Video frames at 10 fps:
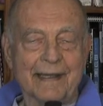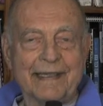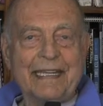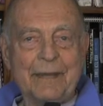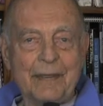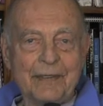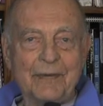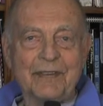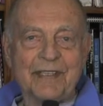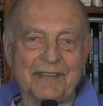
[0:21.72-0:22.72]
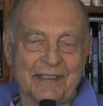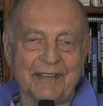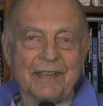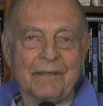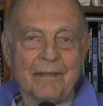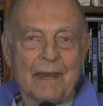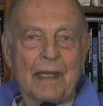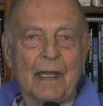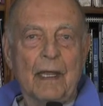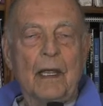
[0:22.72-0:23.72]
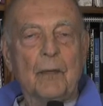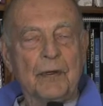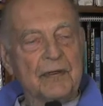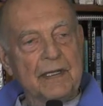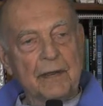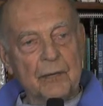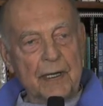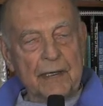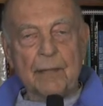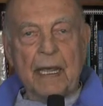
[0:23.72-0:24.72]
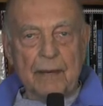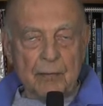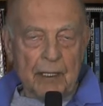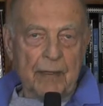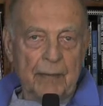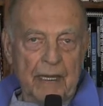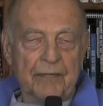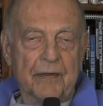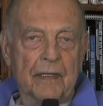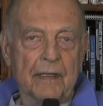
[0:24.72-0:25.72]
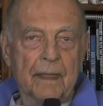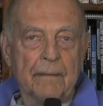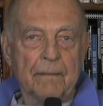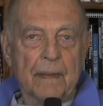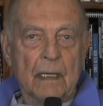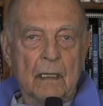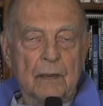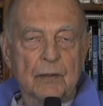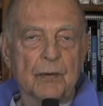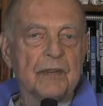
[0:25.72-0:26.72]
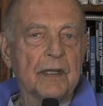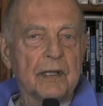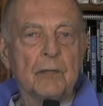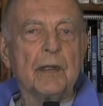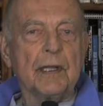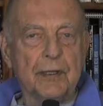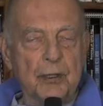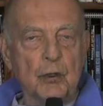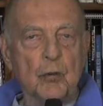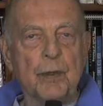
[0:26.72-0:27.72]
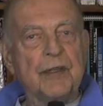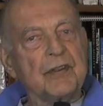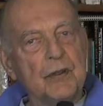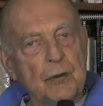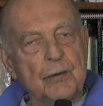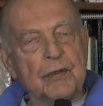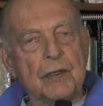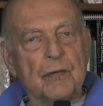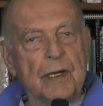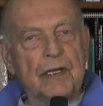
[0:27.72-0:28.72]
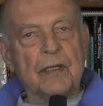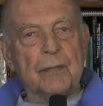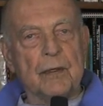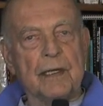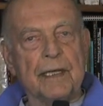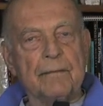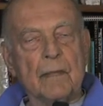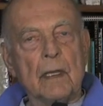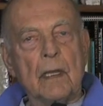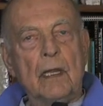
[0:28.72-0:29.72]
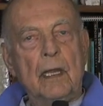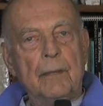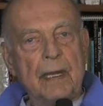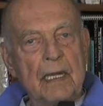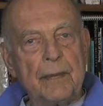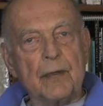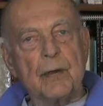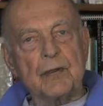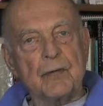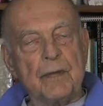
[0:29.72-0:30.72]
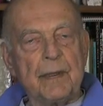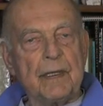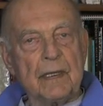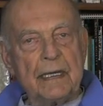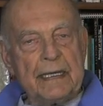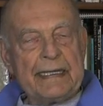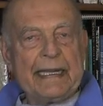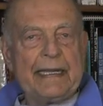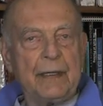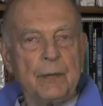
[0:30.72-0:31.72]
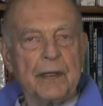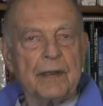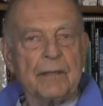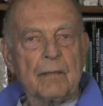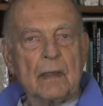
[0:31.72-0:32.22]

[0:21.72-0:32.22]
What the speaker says: came into existence. We see the running barefoot. So it's nothing really new, but it's new to the running community, mainly because we've been inundated with